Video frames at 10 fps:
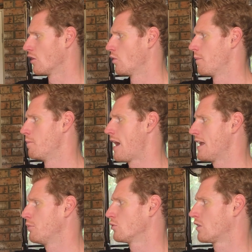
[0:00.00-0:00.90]
that we're
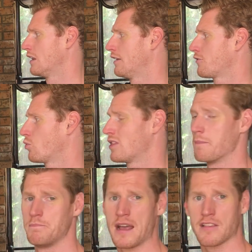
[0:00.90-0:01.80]
able to lift with the
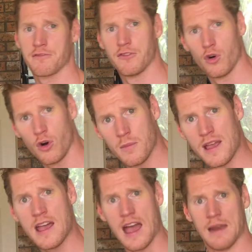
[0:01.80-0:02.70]
best
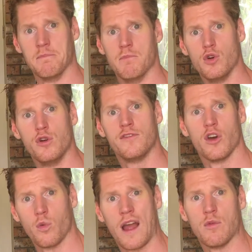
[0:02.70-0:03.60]
form and move
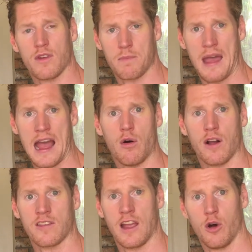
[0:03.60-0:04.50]
the weight with
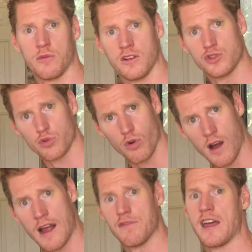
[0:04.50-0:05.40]
power to help to
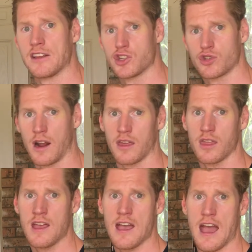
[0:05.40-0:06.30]
drive that
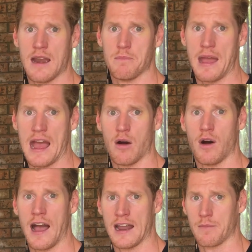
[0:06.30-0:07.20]
strength and
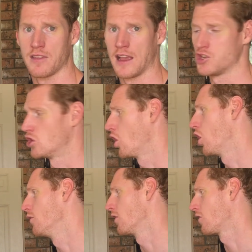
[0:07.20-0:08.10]
power adaptation
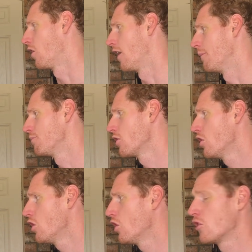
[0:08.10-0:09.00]
over time.
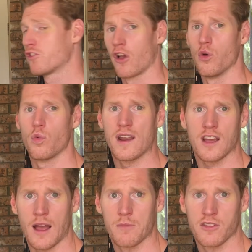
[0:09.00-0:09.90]
So when
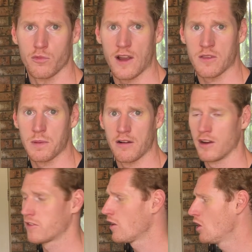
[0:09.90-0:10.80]
it comes to rest
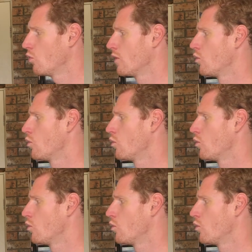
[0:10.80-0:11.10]
periods, we